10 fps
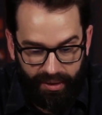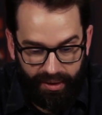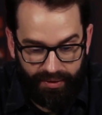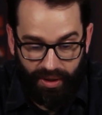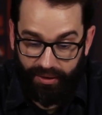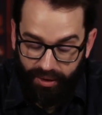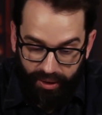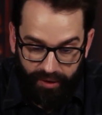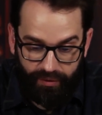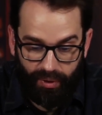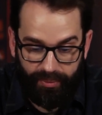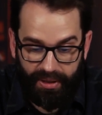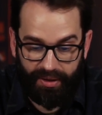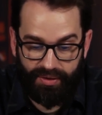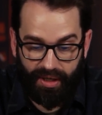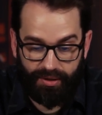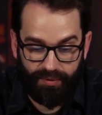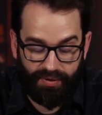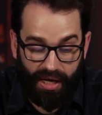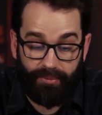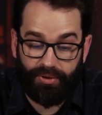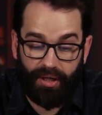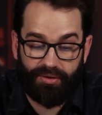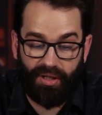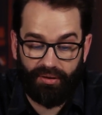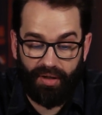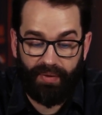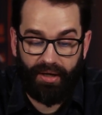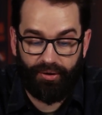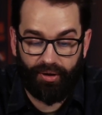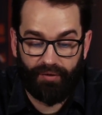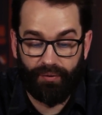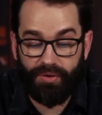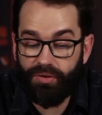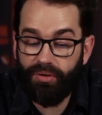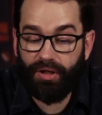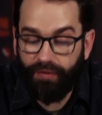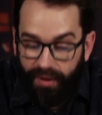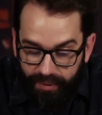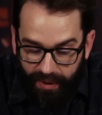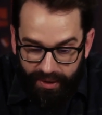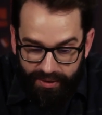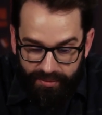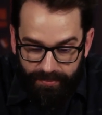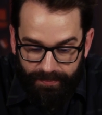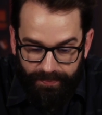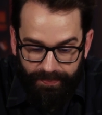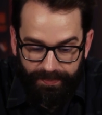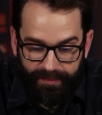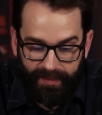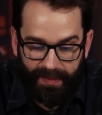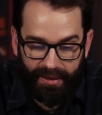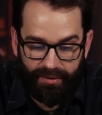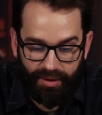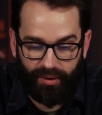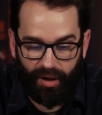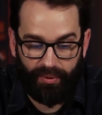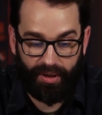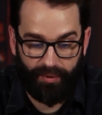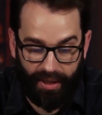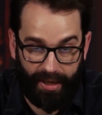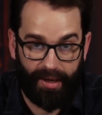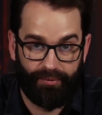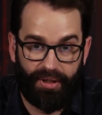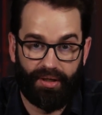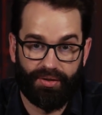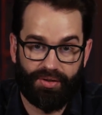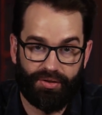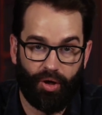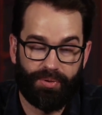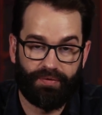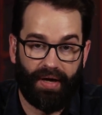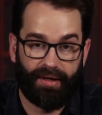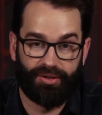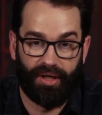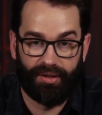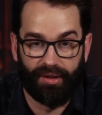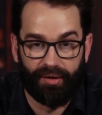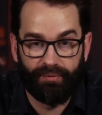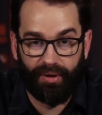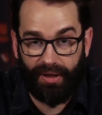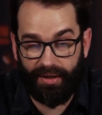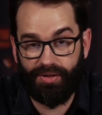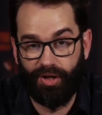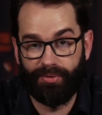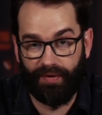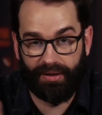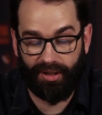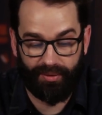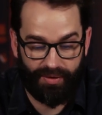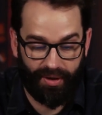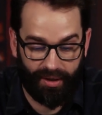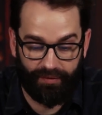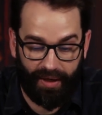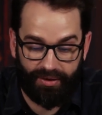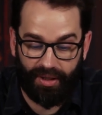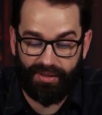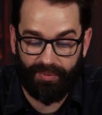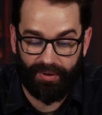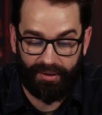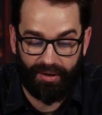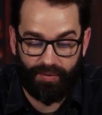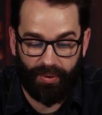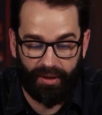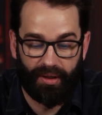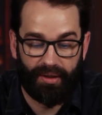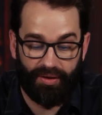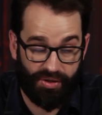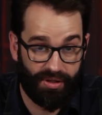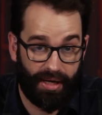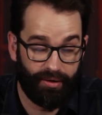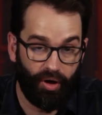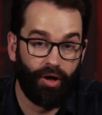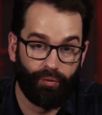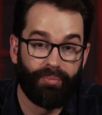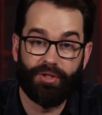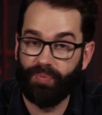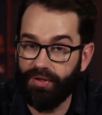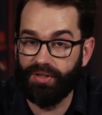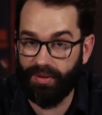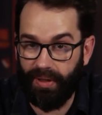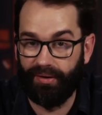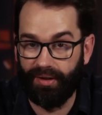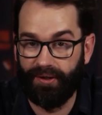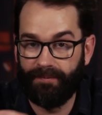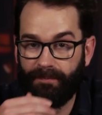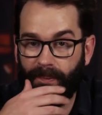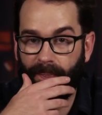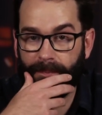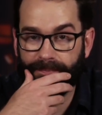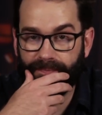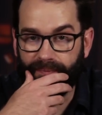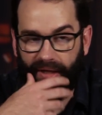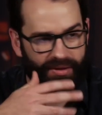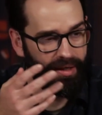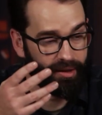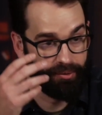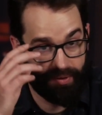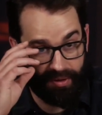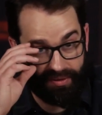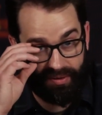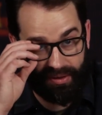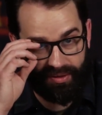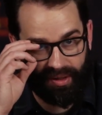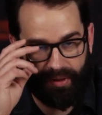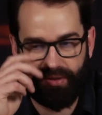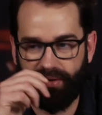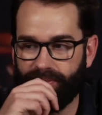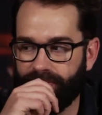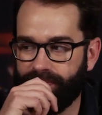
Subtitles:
It is unclear if the women had sex with the same transgender inmate or if it was two different inmates. So already we need a Snopes fact check here. Well, not a Snopes fact check because they're not going to fact check something like this, but this is not an all women's prison, apparently. I mean, that's kind of cool. That's hard